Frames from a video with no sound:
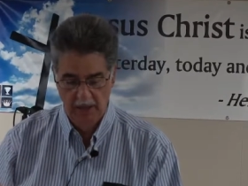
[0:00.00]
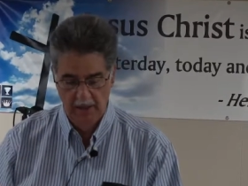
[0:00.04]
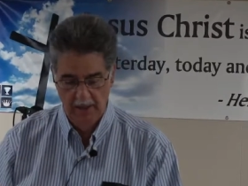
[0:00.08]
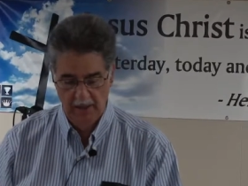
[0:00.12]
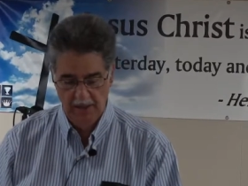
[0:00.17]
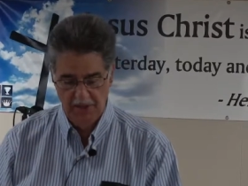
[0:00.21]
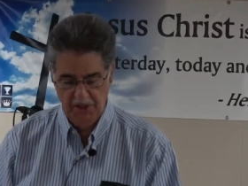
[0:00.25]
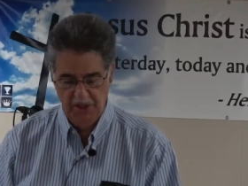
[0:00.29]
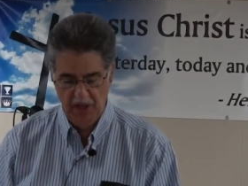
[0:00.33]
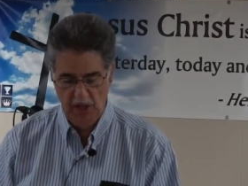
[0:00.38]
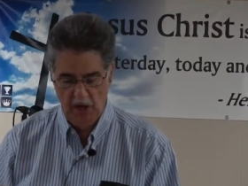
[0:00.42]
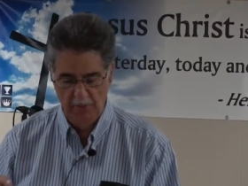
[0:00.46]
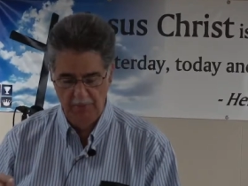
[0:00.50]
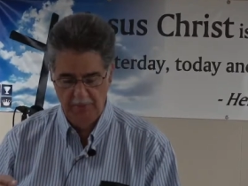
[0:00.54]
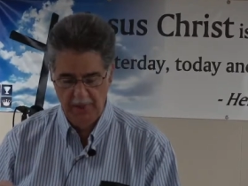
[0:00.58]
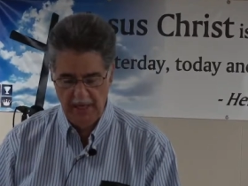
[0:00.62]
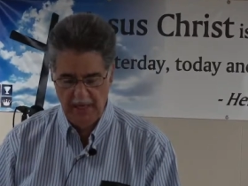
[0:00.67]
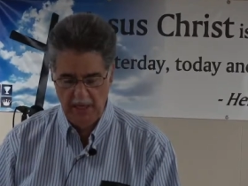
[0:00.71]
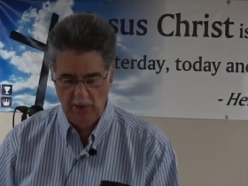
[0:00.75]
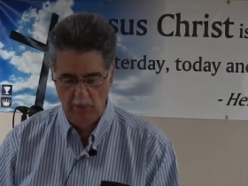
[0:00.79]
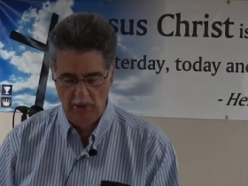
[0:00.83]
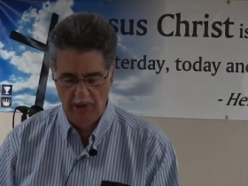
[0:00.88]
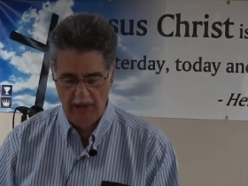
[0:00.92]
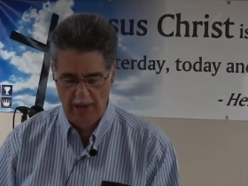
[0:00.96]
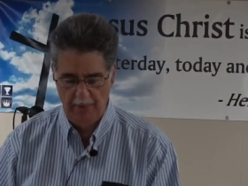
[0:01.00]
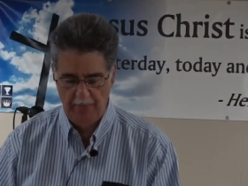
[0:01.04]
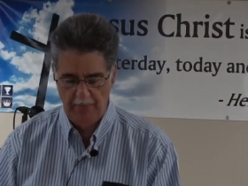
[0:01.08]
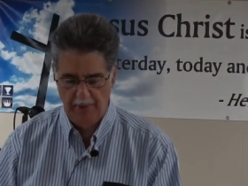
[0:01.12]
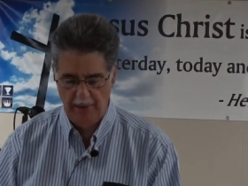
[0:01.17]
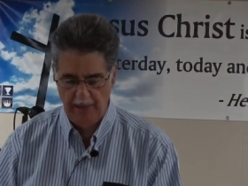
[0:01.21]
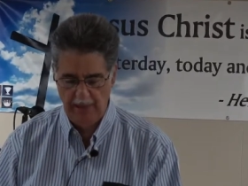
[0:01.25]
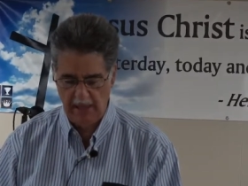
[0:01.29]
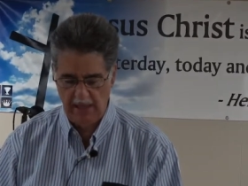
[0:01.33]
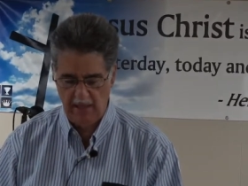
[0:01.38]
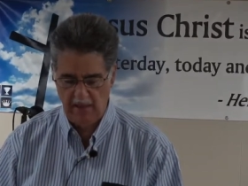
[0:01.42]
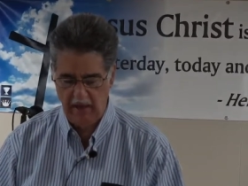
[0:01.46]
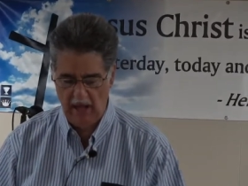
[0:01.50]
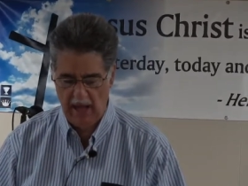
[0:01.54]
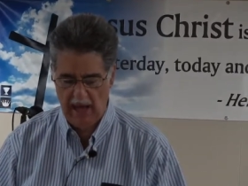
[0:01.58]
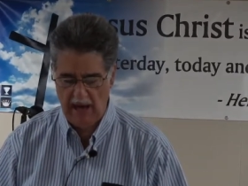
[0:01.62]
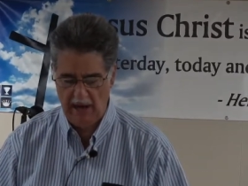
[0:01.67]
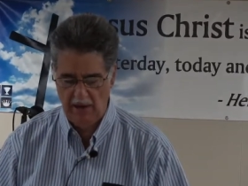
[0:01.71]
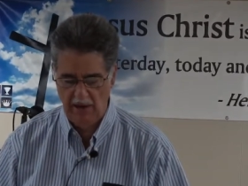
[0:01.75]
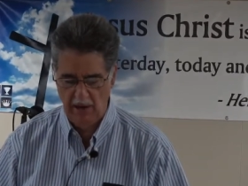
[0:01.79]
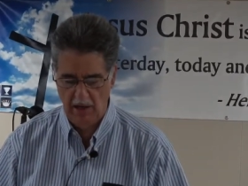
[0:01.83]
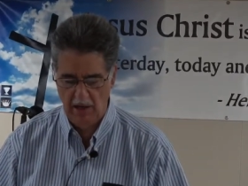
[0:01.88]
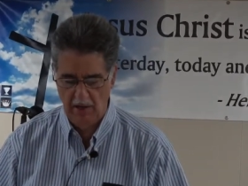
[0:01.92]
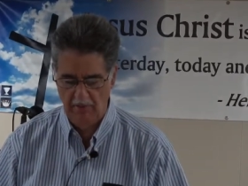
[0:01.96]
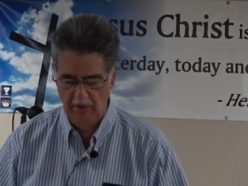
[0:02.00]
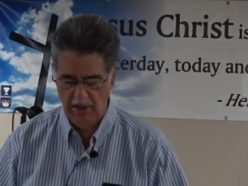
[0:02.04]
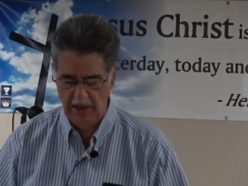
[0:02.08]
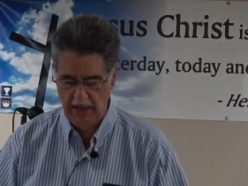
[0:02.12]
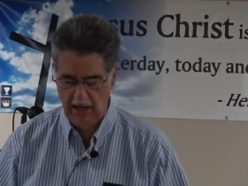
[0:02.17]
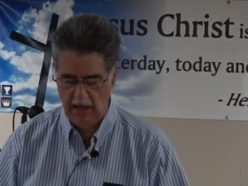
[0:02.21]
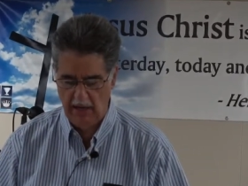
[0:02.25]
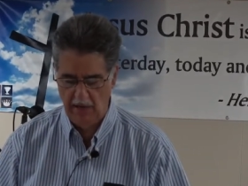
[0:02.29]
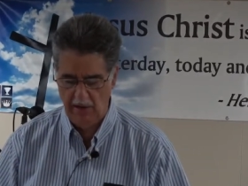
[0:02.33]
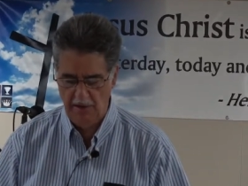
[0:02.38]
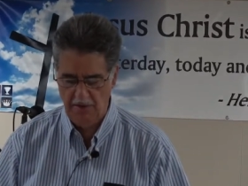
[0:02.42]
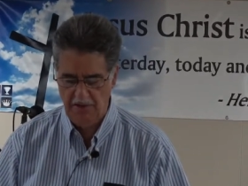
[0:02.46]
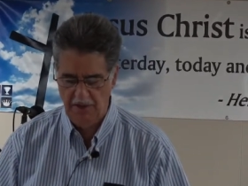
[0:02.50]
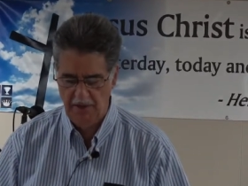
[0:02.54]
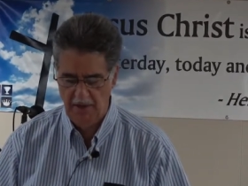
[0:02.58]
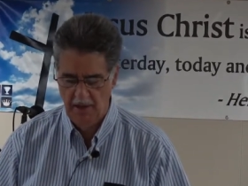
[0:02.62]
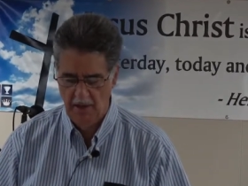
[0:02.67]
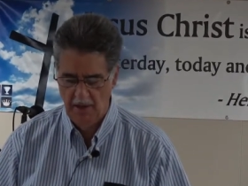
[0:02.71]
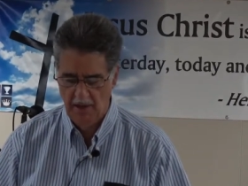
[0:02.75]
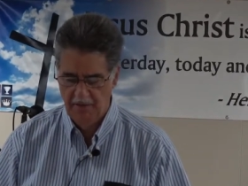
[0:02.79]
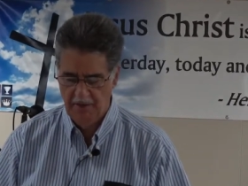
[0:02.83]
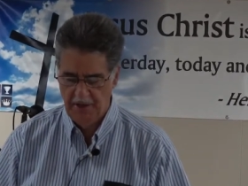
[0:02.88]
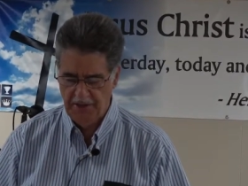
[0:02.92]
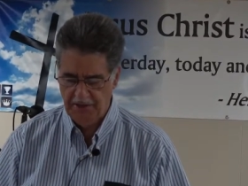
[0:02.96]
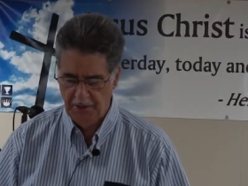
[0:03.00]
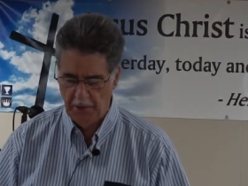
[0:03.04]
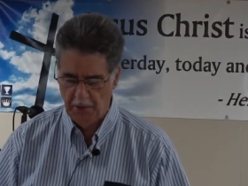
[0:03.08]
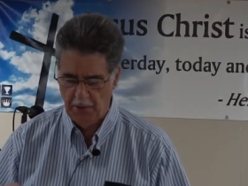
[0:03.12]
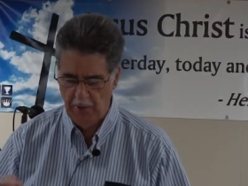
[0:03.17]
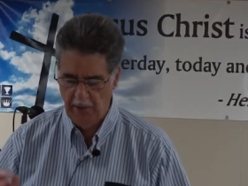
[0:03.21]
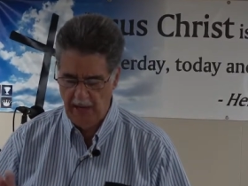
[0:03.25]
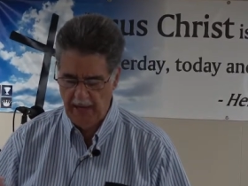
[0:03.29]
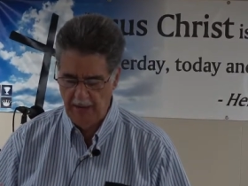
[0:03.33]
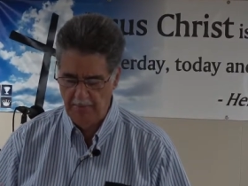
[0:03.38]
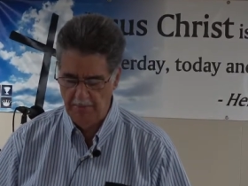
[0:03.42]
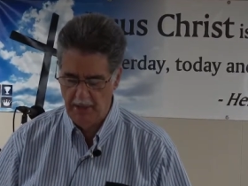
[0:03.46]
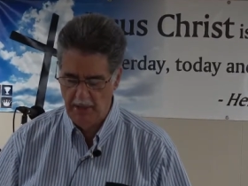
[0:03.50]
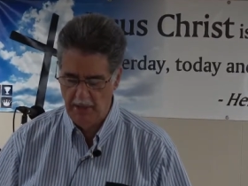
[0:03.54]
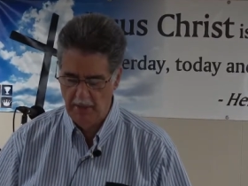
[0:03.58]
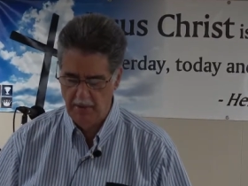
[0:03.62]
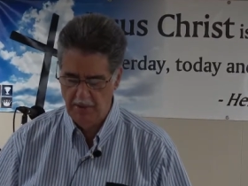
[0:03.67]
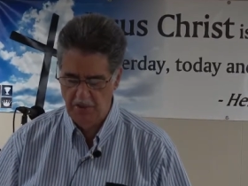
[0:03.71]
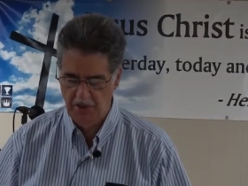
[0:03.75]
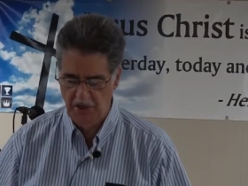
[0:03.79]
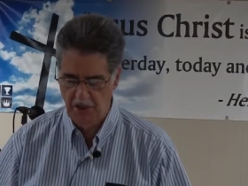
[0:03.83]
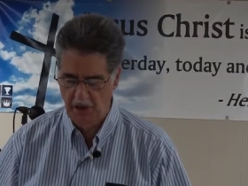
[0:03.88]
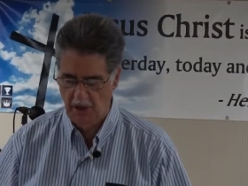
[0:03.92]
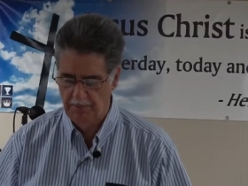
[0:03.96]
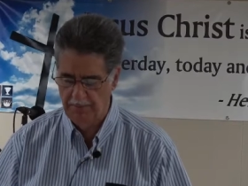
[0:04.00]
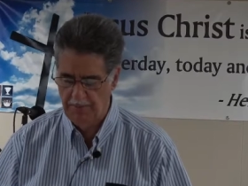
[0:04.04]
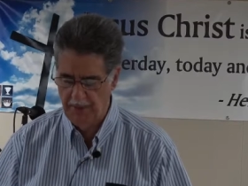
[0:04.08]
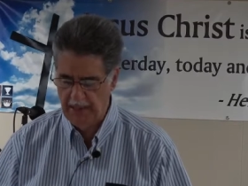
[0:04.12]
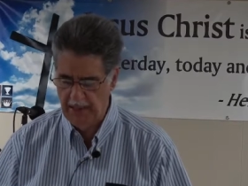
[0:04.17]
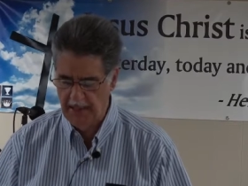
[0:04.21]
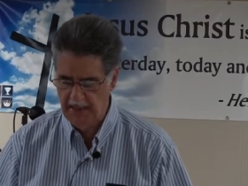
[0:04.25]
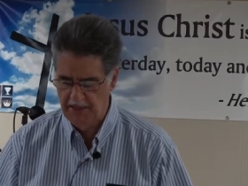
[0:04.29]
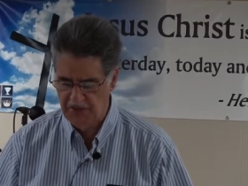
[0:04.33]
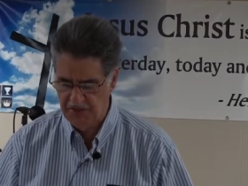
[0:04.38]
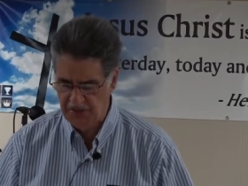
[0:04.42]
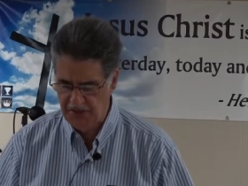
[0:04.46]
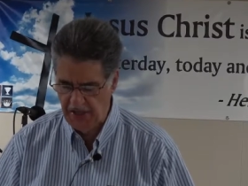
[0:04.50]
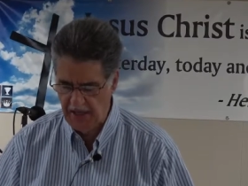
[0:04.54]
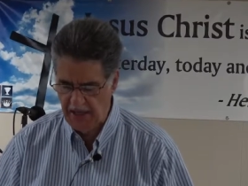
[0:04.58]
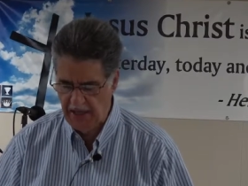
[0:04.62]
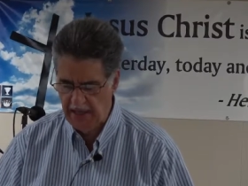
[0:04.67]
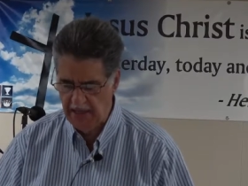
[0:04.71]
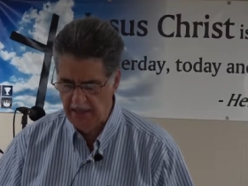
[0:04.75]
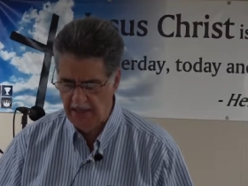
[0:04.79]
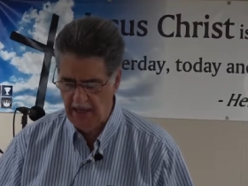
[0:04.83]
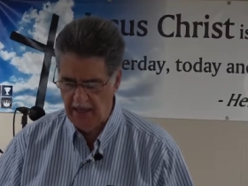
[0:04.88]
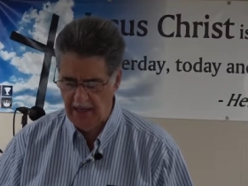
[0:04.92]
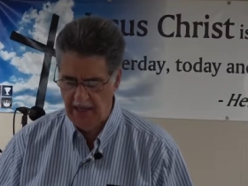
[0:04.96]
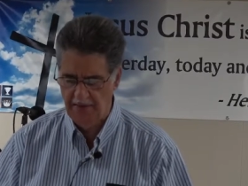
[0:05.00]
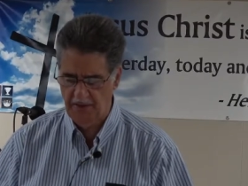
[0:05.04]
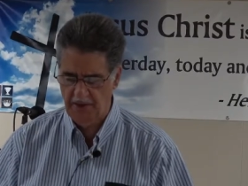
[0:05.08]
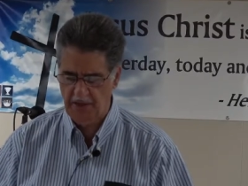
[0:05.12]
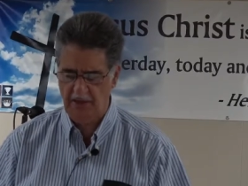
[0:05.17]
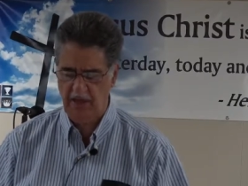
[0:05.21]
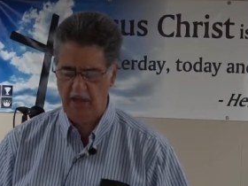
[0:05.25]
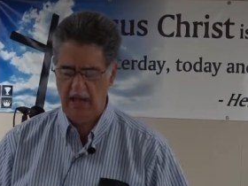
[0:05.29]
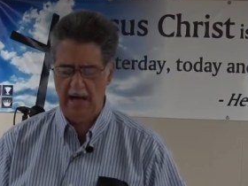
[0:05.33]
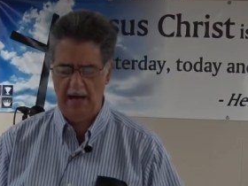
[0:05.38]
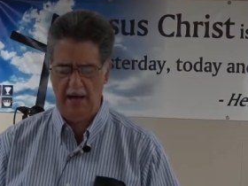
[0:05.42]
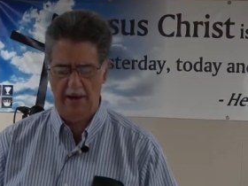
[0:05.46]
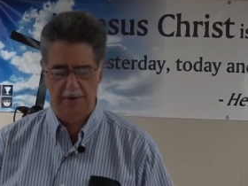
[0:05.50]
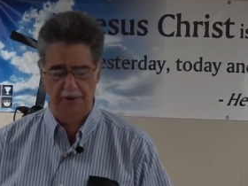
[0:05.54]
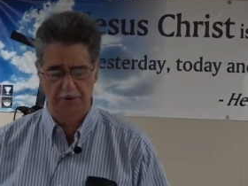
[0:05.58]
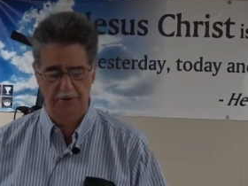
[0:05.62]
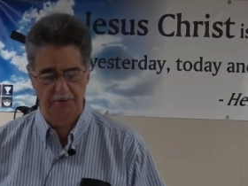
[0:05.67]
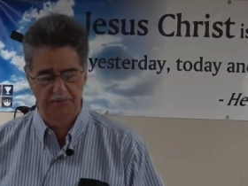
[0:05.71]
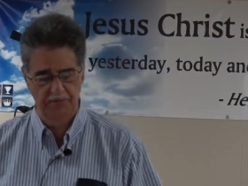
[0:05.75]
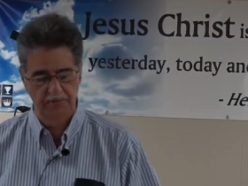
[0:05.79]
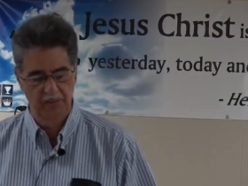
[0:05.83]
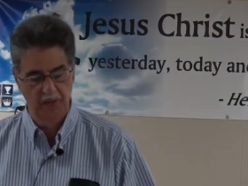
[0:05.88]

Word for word: It shall be when I bring a cloud over the earth that the rainbow shall be seen in the cloud.